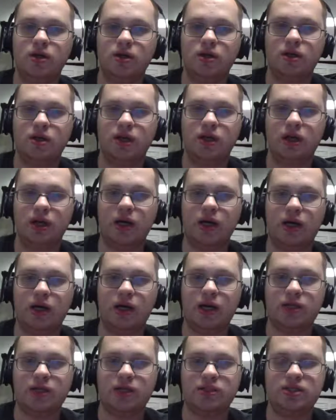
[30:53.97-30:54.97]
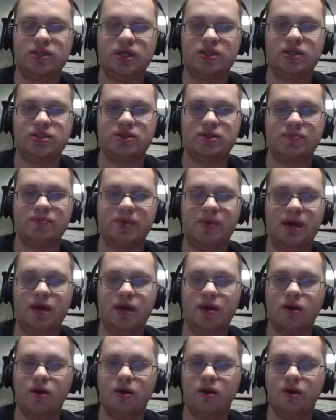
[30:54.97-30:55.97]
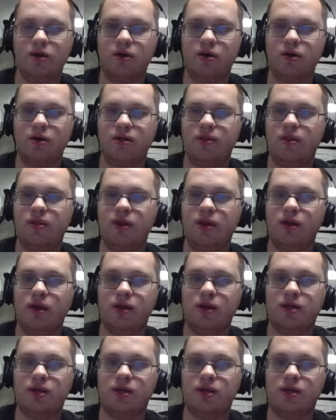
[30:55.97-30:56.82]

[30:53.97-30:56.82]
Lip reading: Dusty Baker or anything?